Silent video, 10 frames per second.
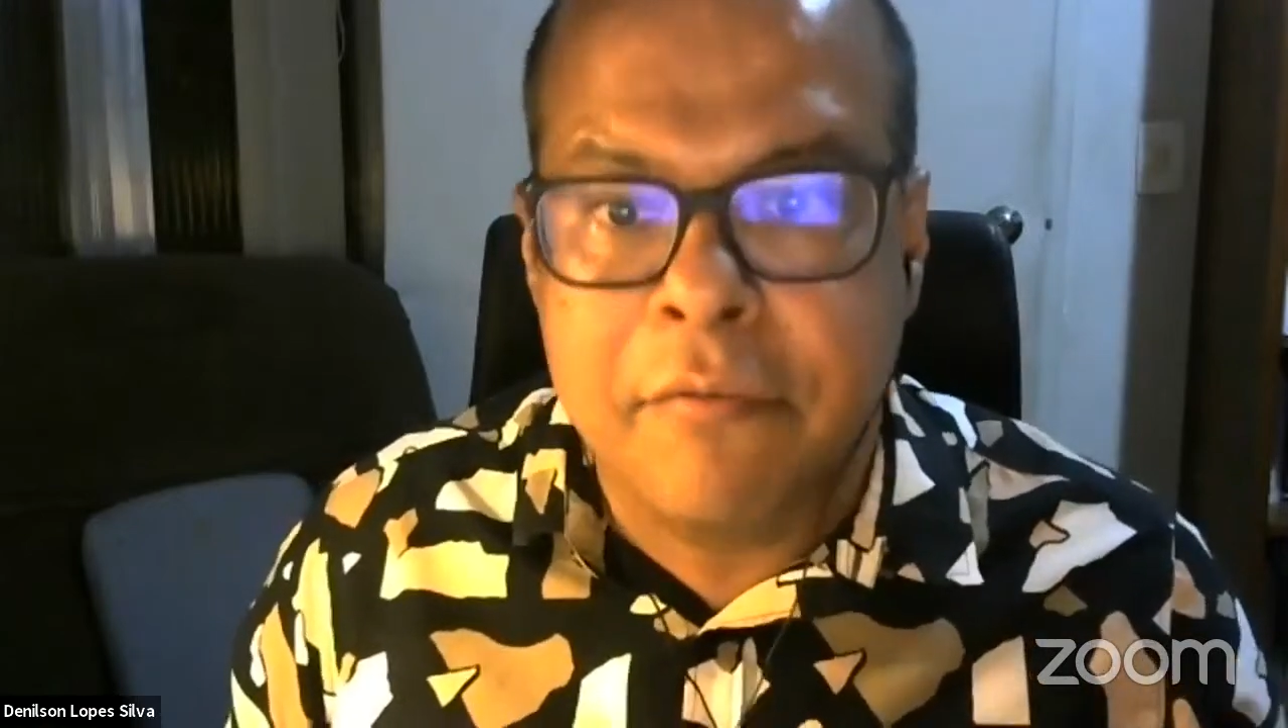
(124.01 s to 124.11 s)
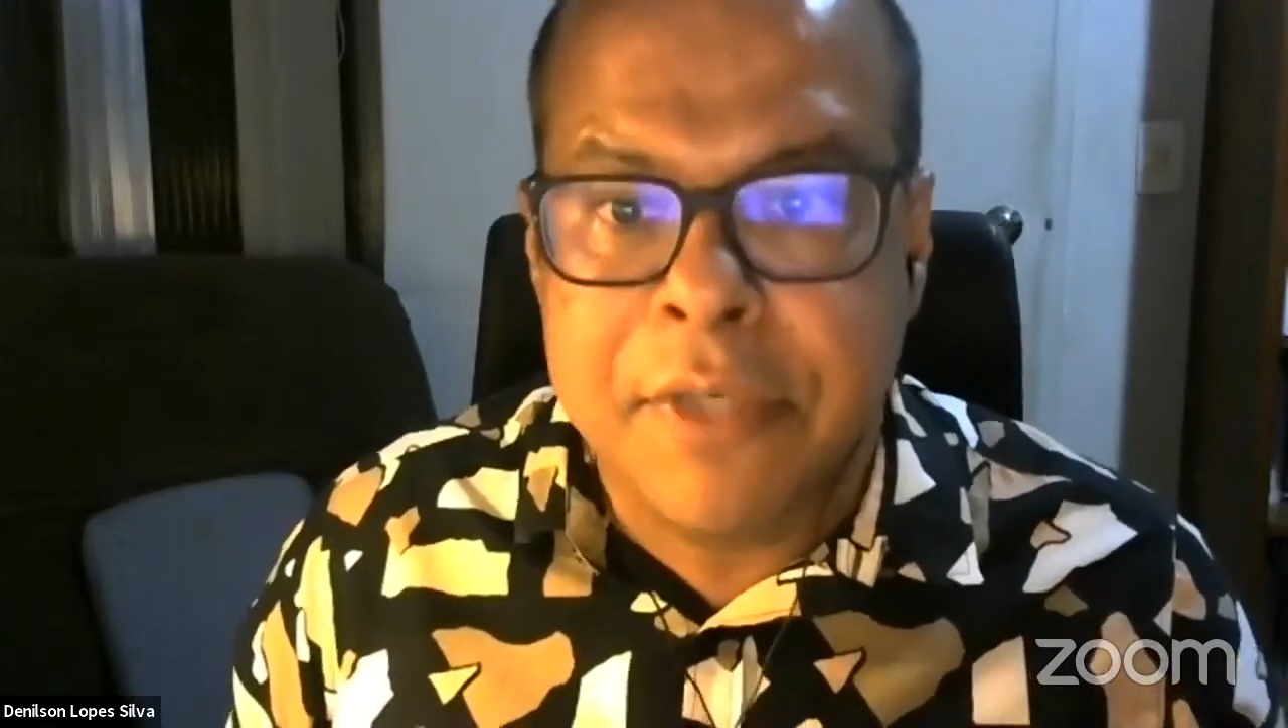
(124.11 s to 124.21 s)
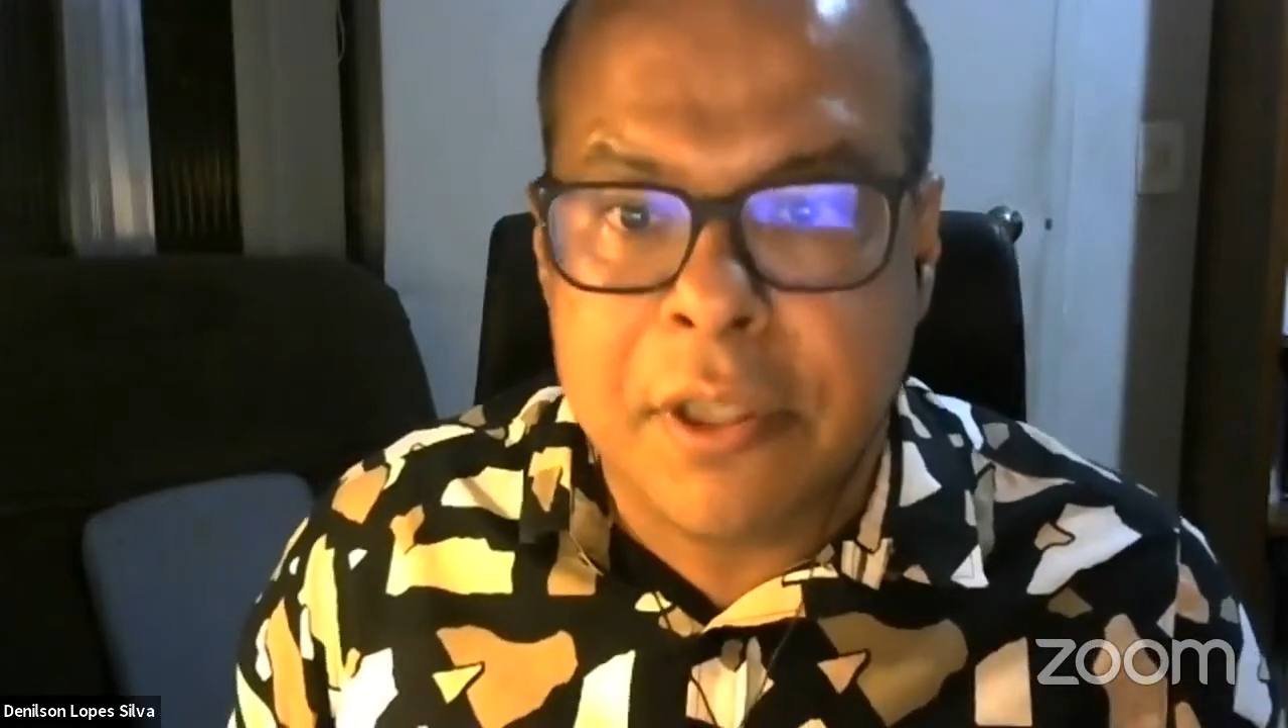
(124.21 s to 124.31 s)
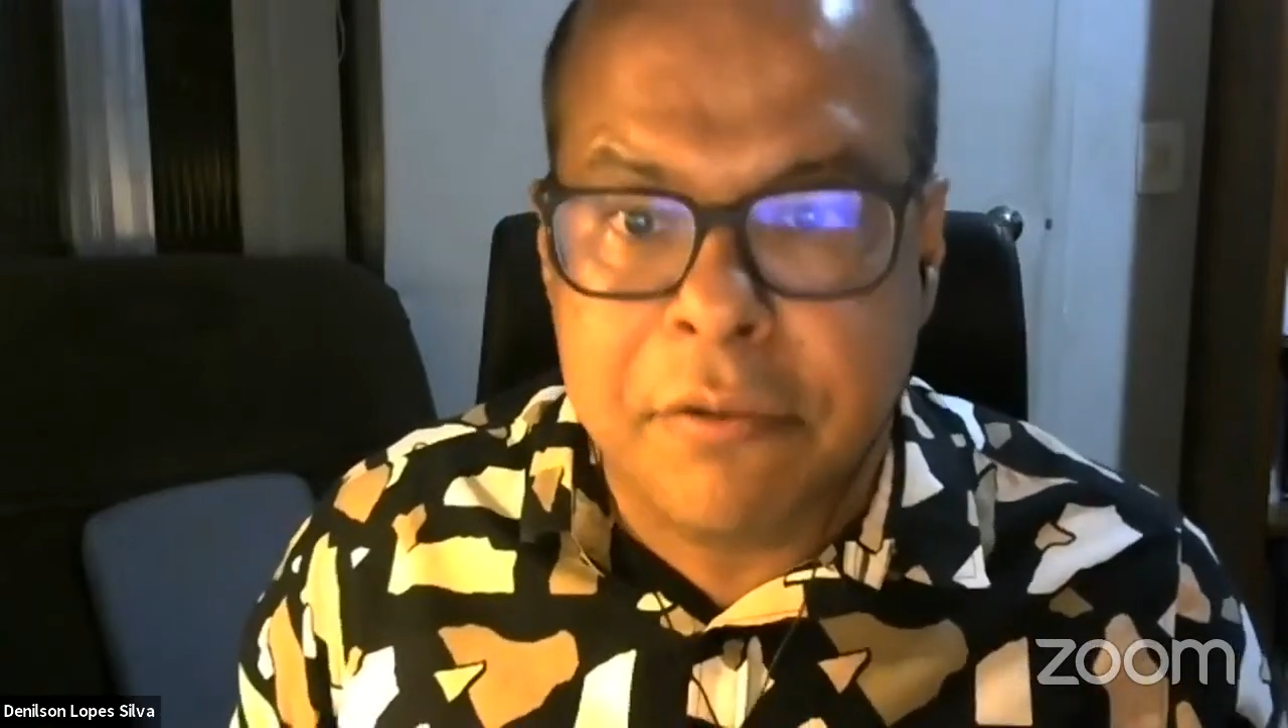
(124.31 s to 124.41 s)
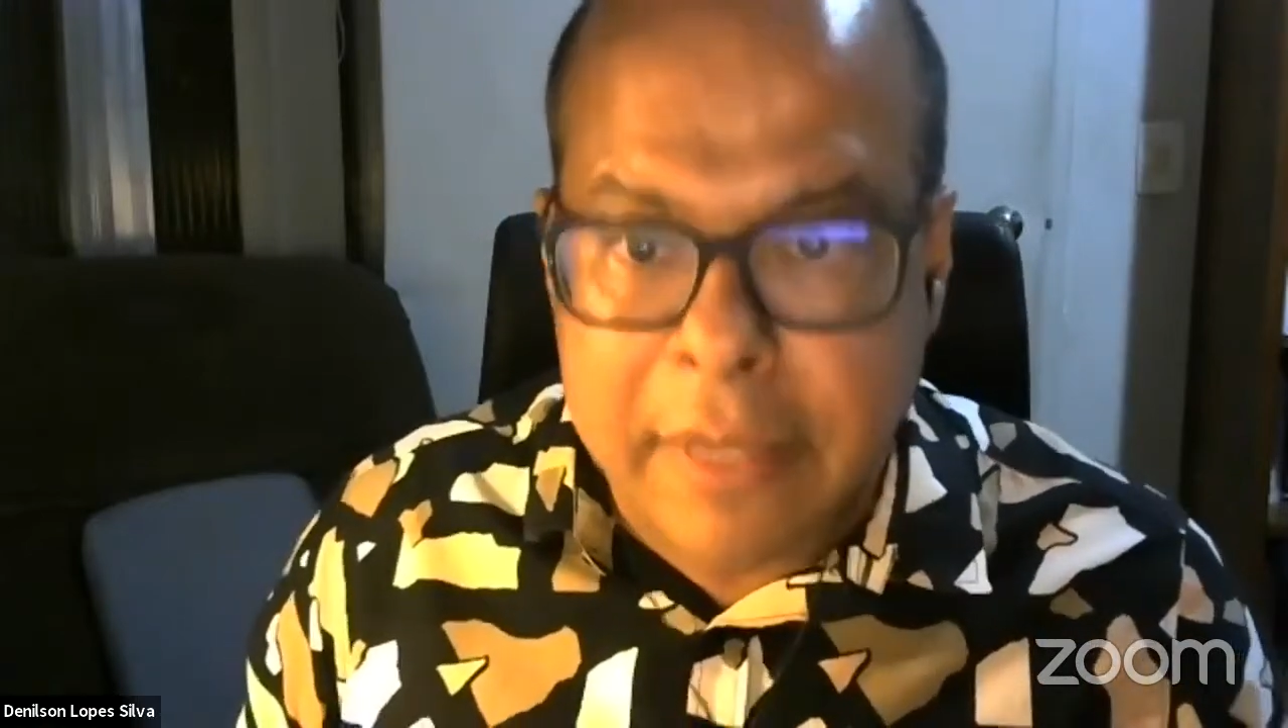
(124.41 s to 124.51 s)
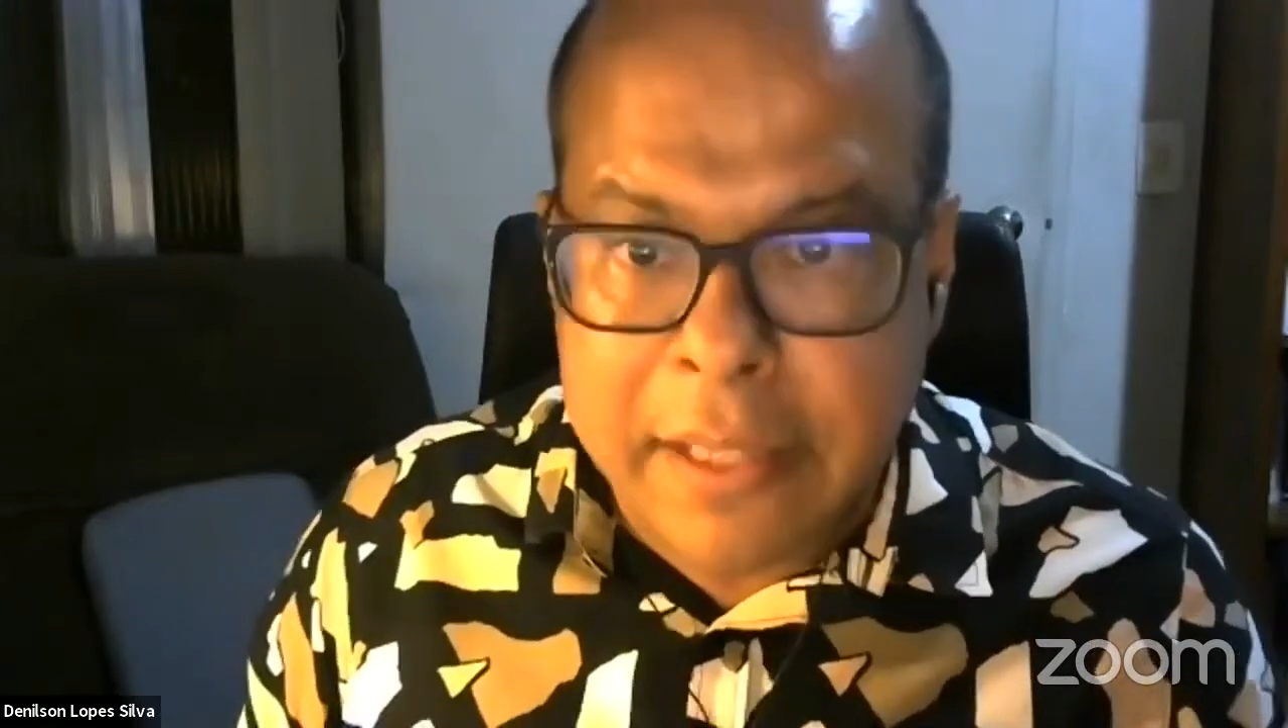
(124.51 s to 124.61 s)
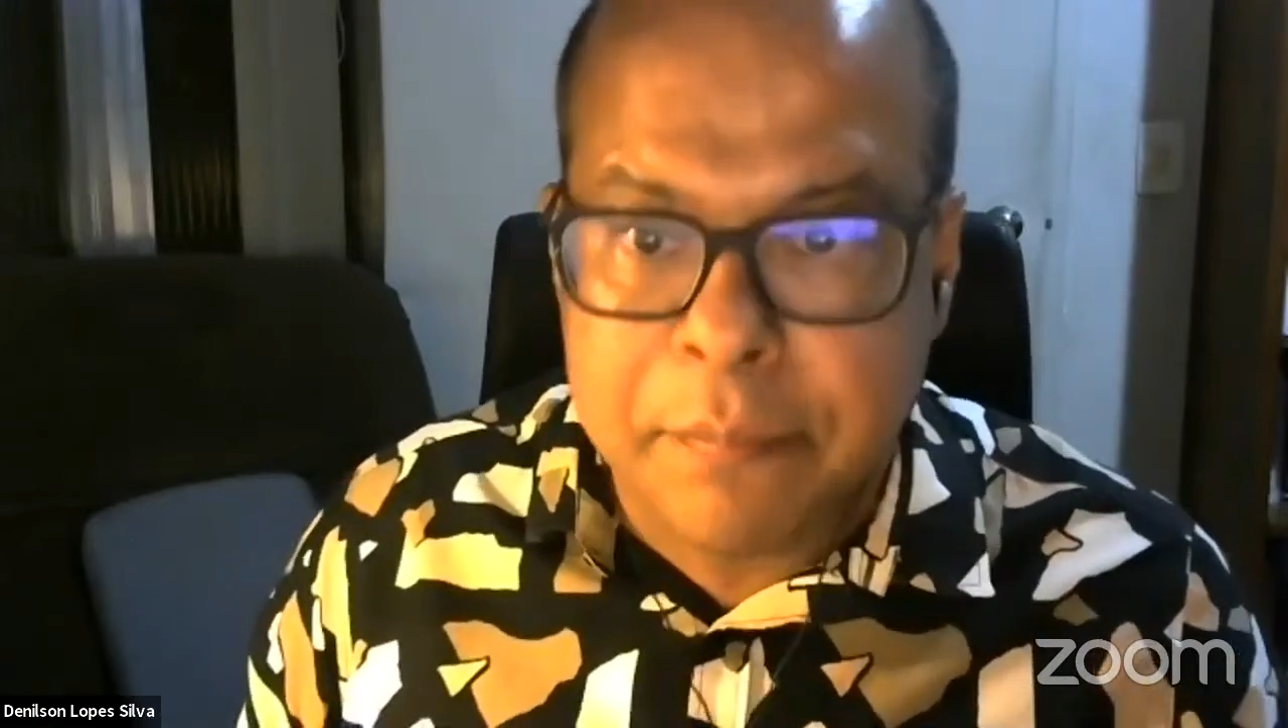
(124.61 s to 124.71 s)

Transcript: which already